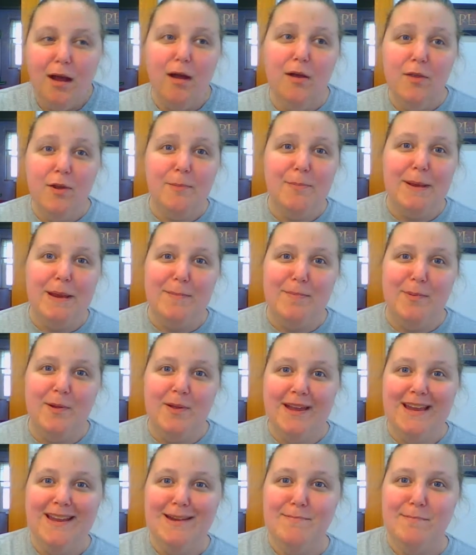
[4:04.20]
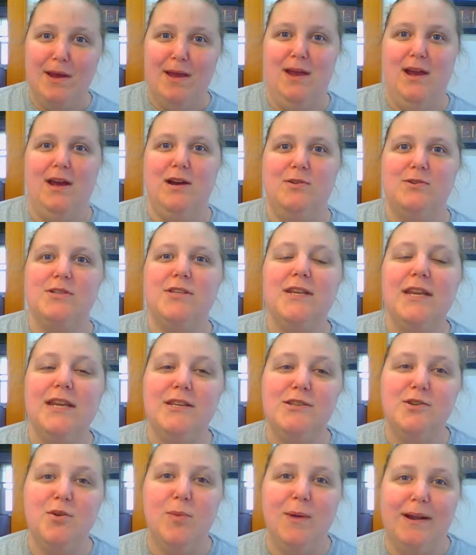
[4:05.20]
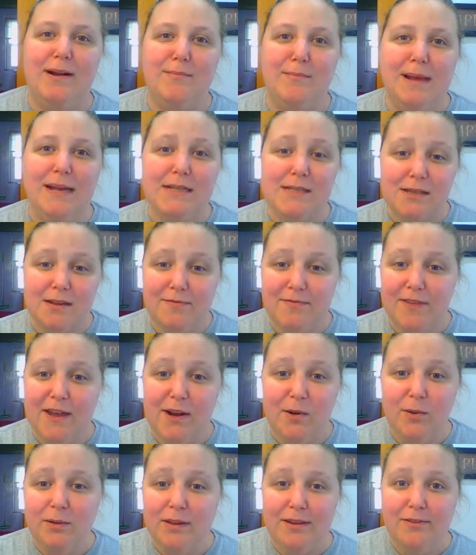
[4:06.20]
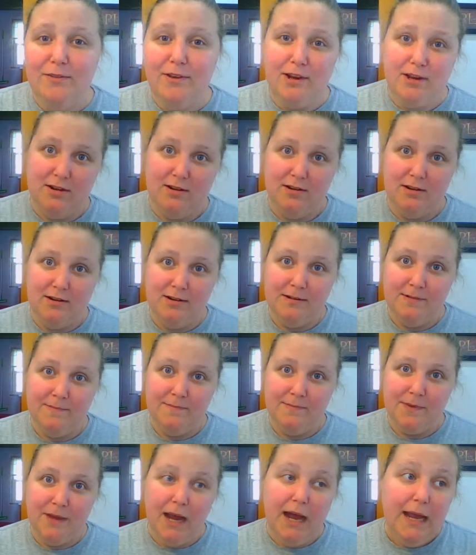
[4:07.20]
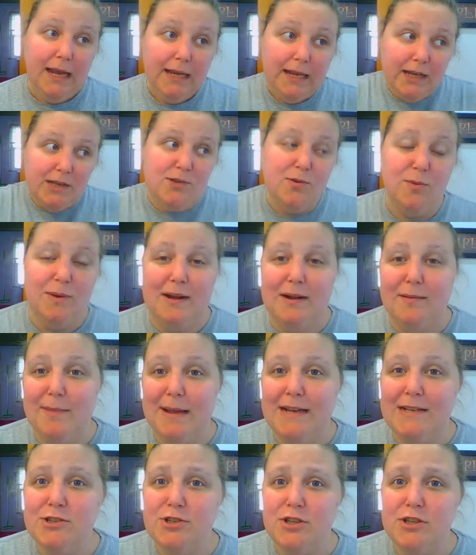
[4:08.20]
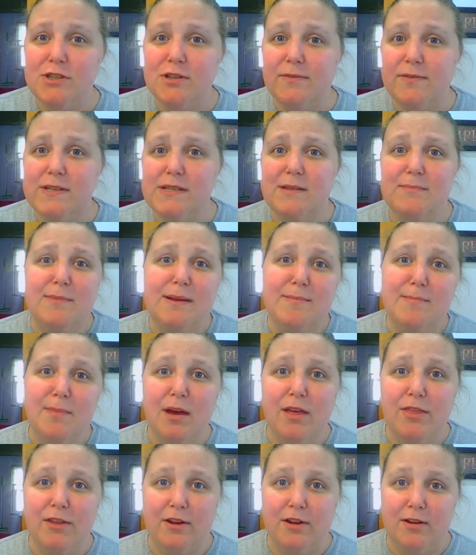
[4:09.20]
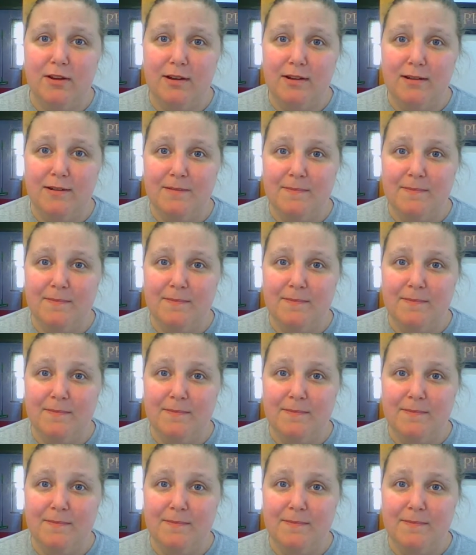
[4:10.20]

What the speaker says: other people in my house need to wear a mask if they don't live here. I need to wear a mask just to visit my mother.